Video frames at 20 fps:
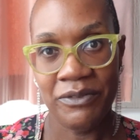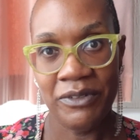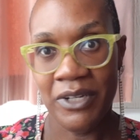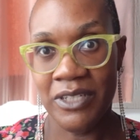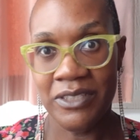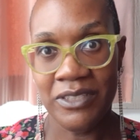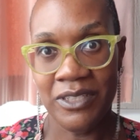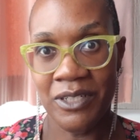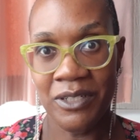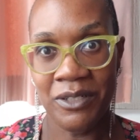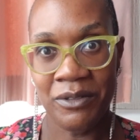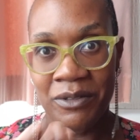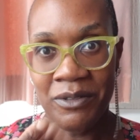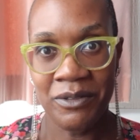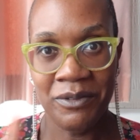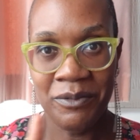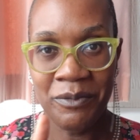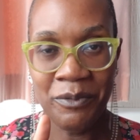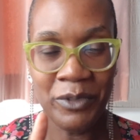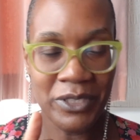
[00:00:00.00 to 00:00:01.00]
I don't know
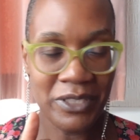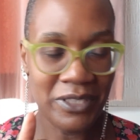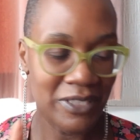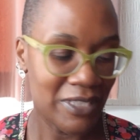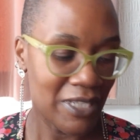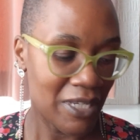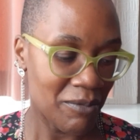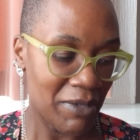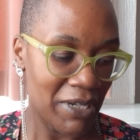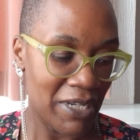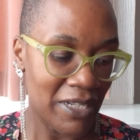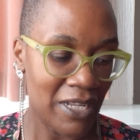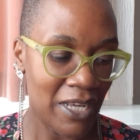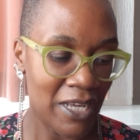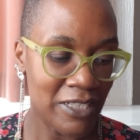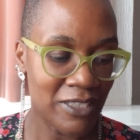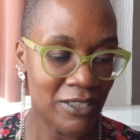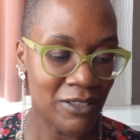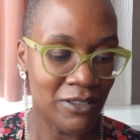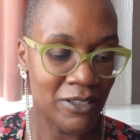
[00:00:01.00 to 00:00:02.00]
what to say about
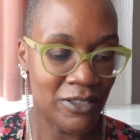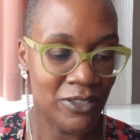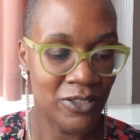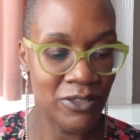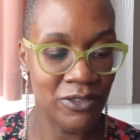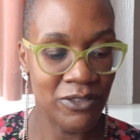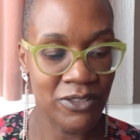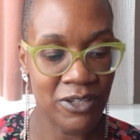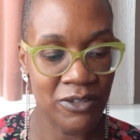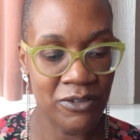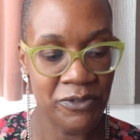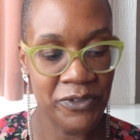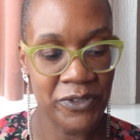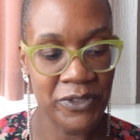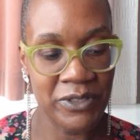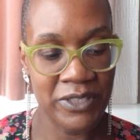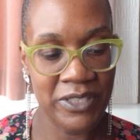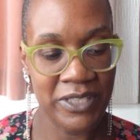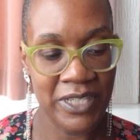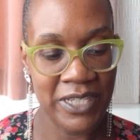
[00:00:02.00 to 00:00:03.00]
that. So the 2-star
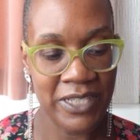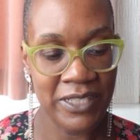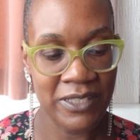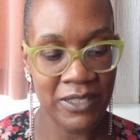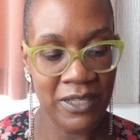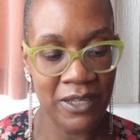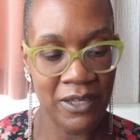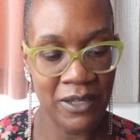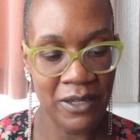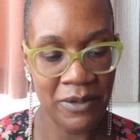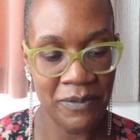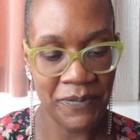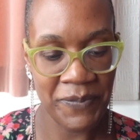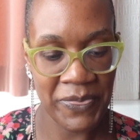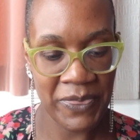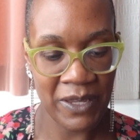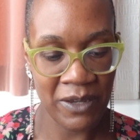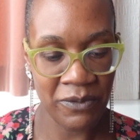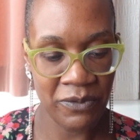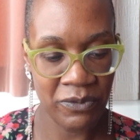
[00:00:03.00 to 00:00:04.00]
review says,
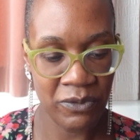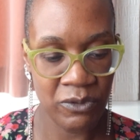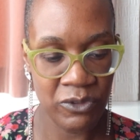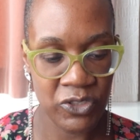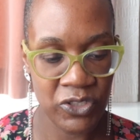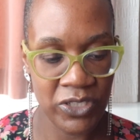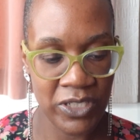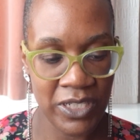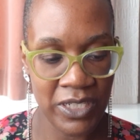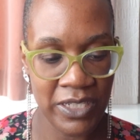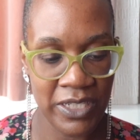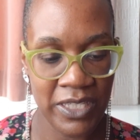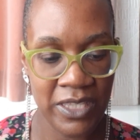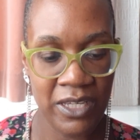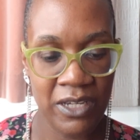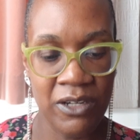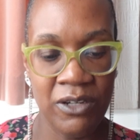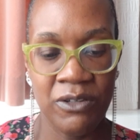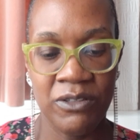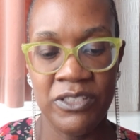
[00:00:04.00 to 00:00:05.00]
unfortunately,
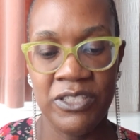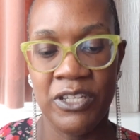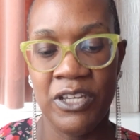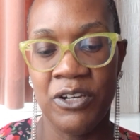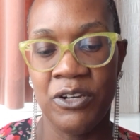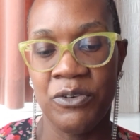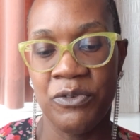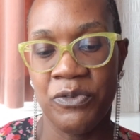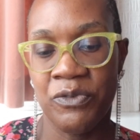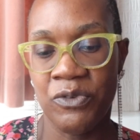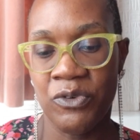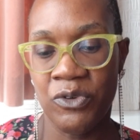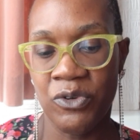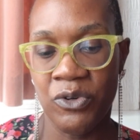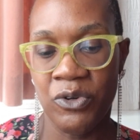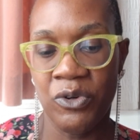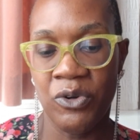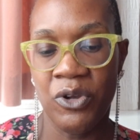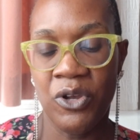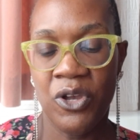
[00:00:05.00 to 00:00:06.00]
the hotel
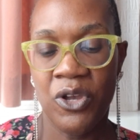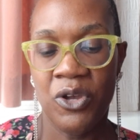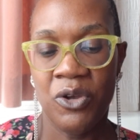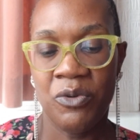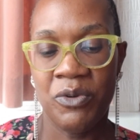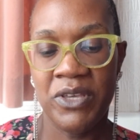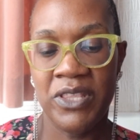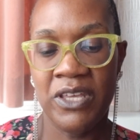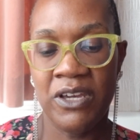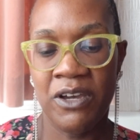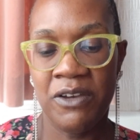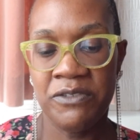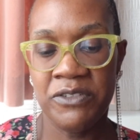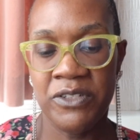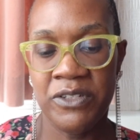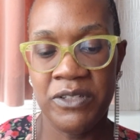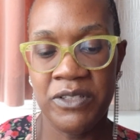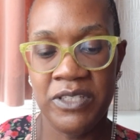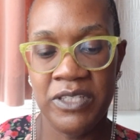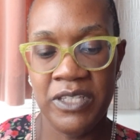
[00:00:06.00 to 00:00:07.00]
floor where the
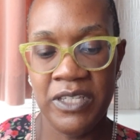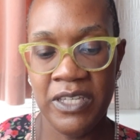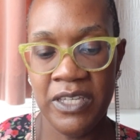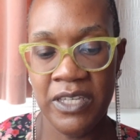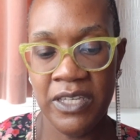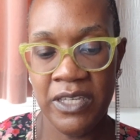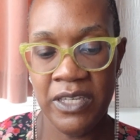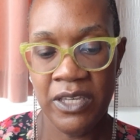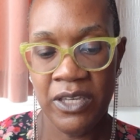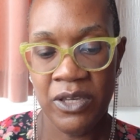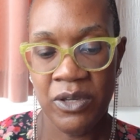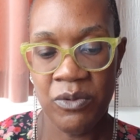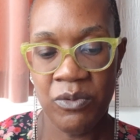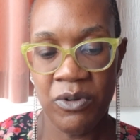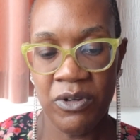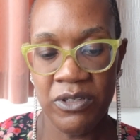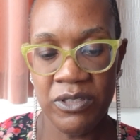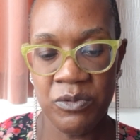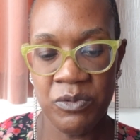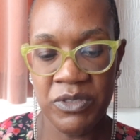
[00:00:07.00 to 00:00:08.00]
afternoon tea
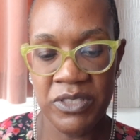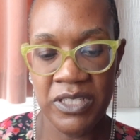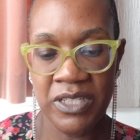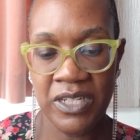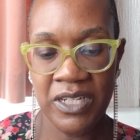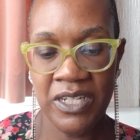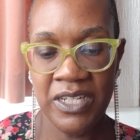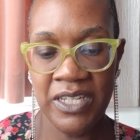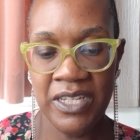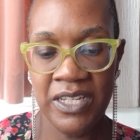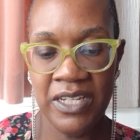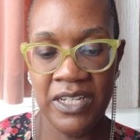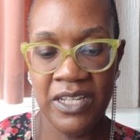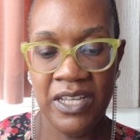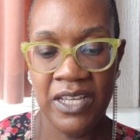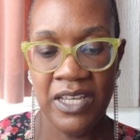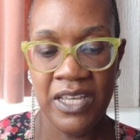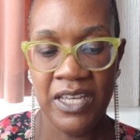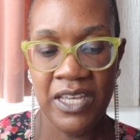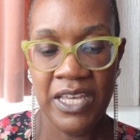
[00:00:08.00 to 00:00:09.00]
wasn't clean.
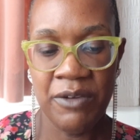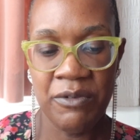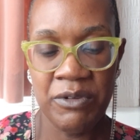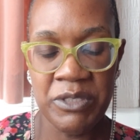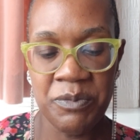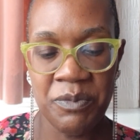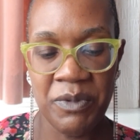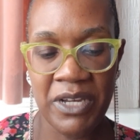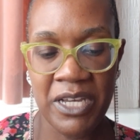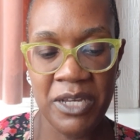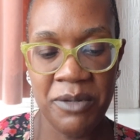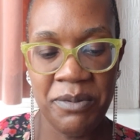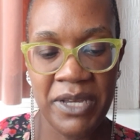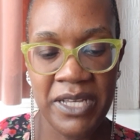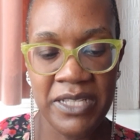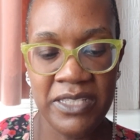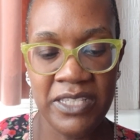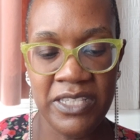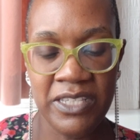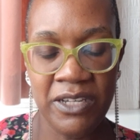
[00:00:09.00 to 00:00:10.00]
It was by a
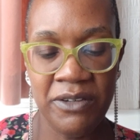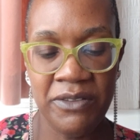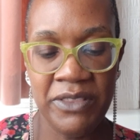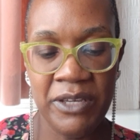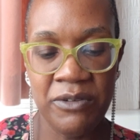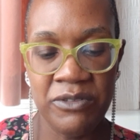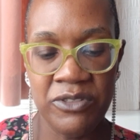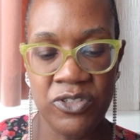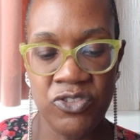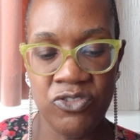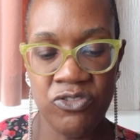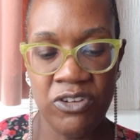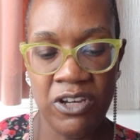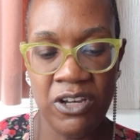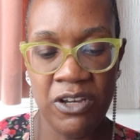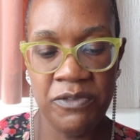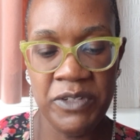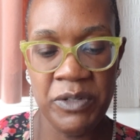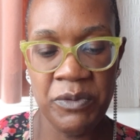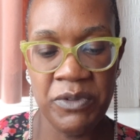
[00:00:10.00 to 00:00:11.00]
patio and there was a
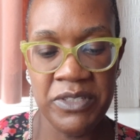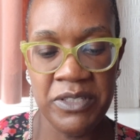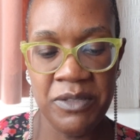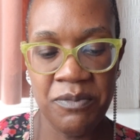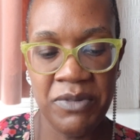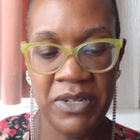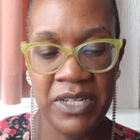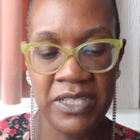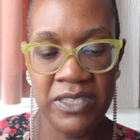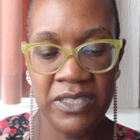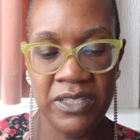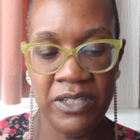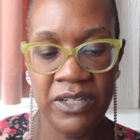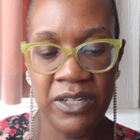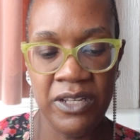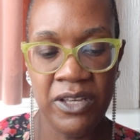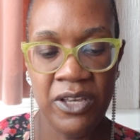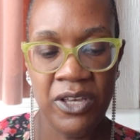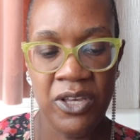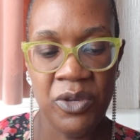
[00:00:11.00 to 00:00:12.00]
draft. It wasn't
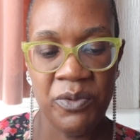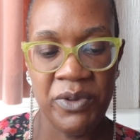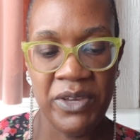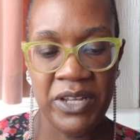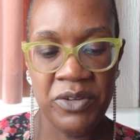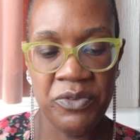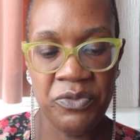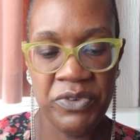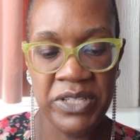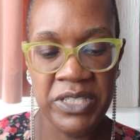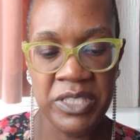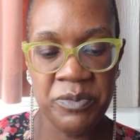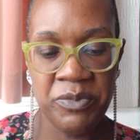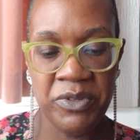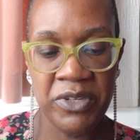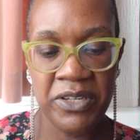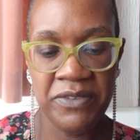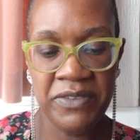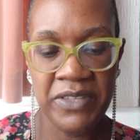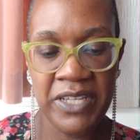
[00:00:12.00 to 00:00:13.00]
pleasant. We had a friend's
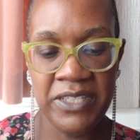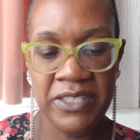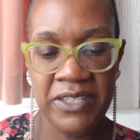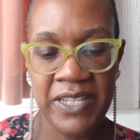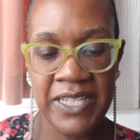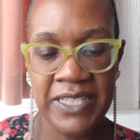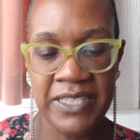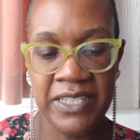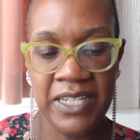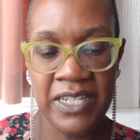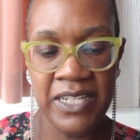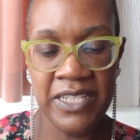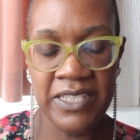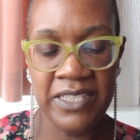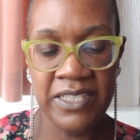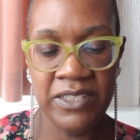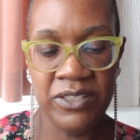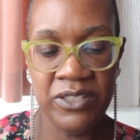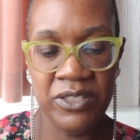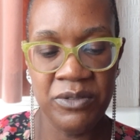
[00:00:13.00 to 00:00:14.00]
birthday, so they didn't
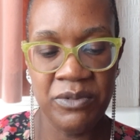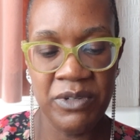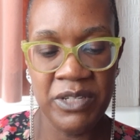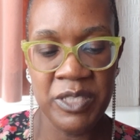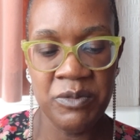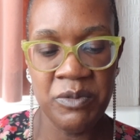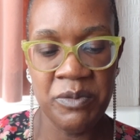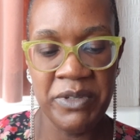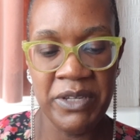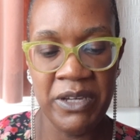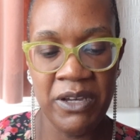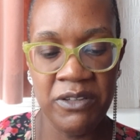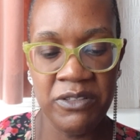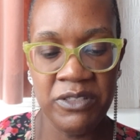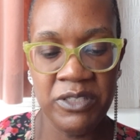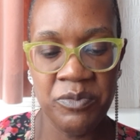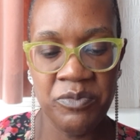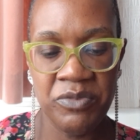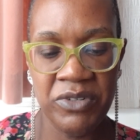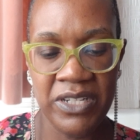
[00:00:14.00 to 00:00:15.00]
listen to us when we
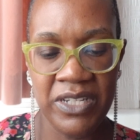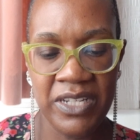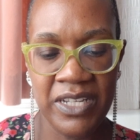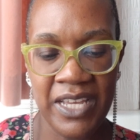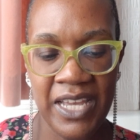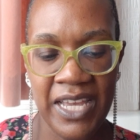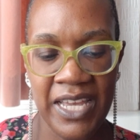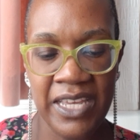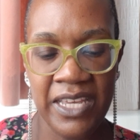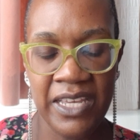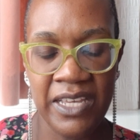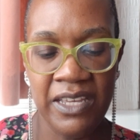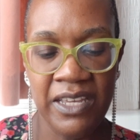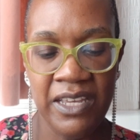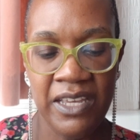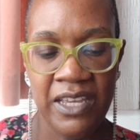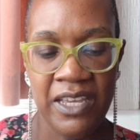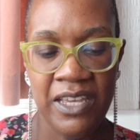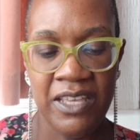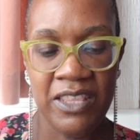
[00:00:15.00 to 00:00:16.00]
asked to bring the cake.
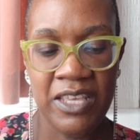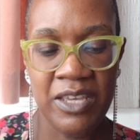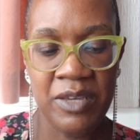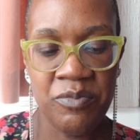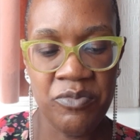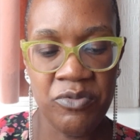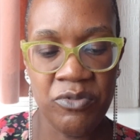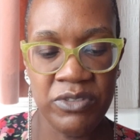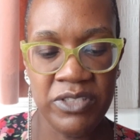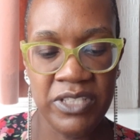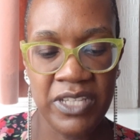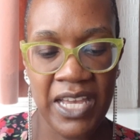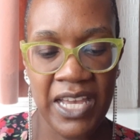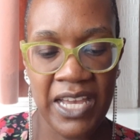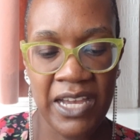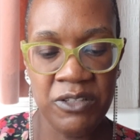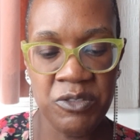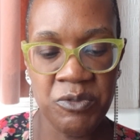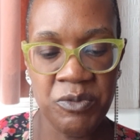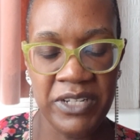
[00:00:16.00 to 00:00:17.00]
They brought it
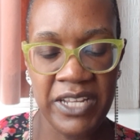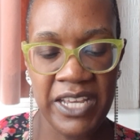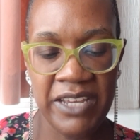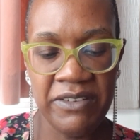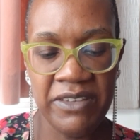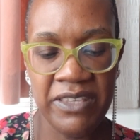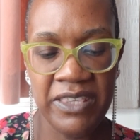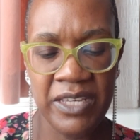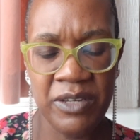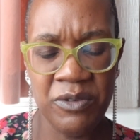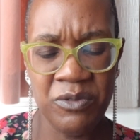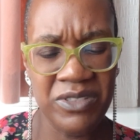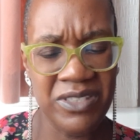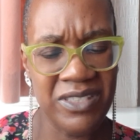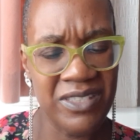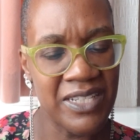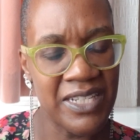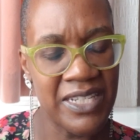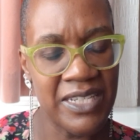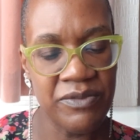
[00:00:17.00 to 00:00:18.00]
out when everything was
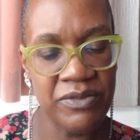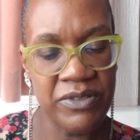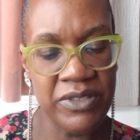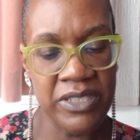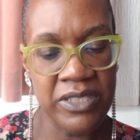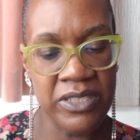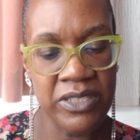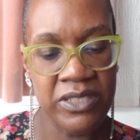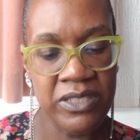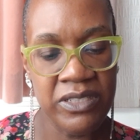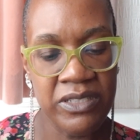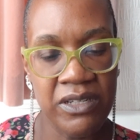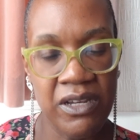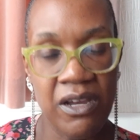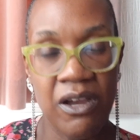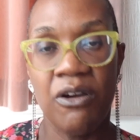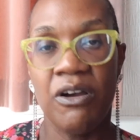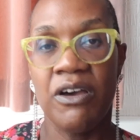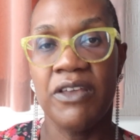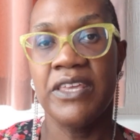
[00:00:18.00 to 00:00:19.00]
delivered.
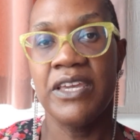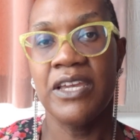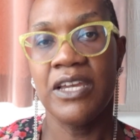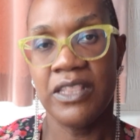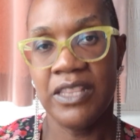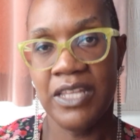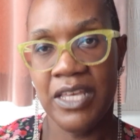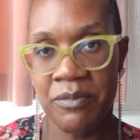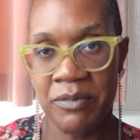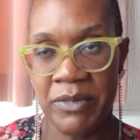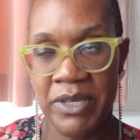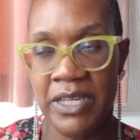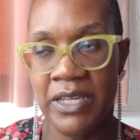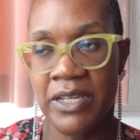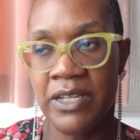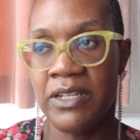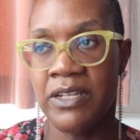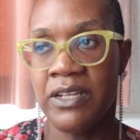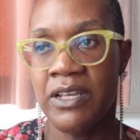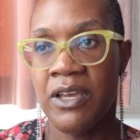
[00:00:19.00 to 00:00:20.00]
Oh, I think that they
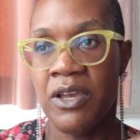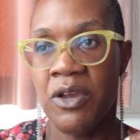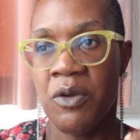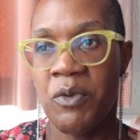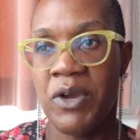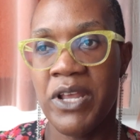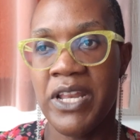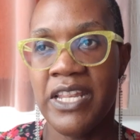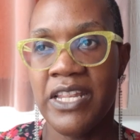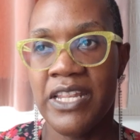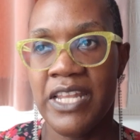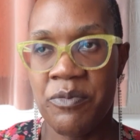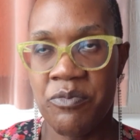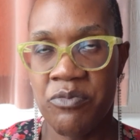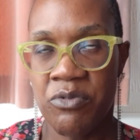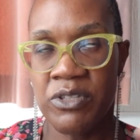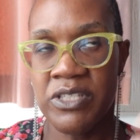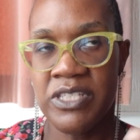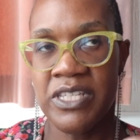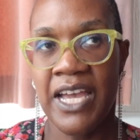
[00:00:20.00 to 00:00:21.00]
mean when they
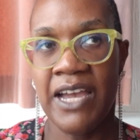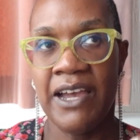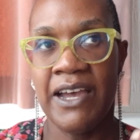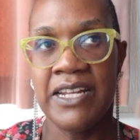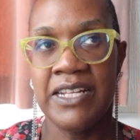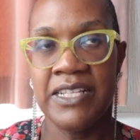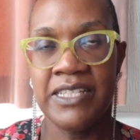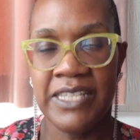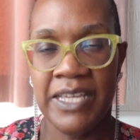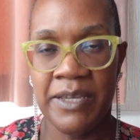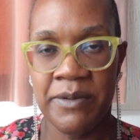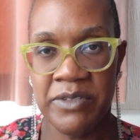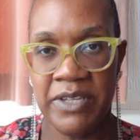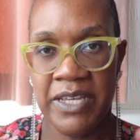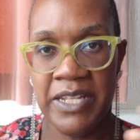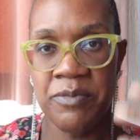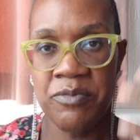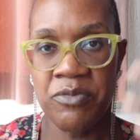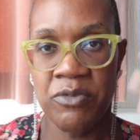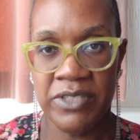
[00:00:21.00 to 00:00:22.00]
brought it out at the same
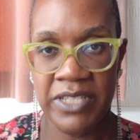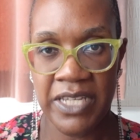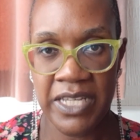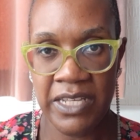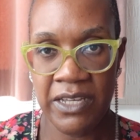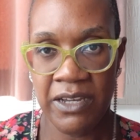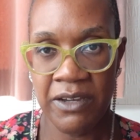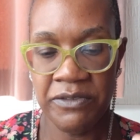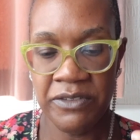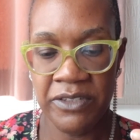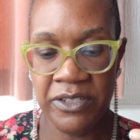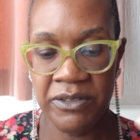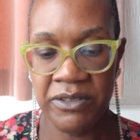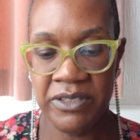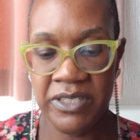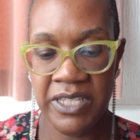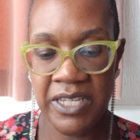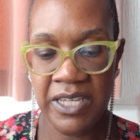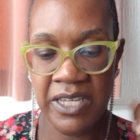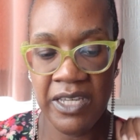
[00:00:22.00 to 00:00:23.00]
time they brought out the afternoon
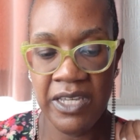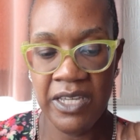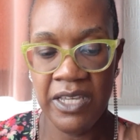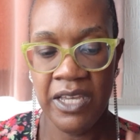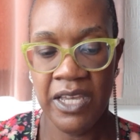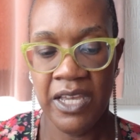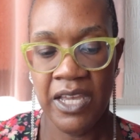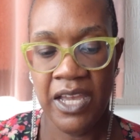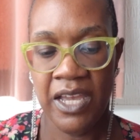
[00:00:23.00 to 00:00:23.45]
tea.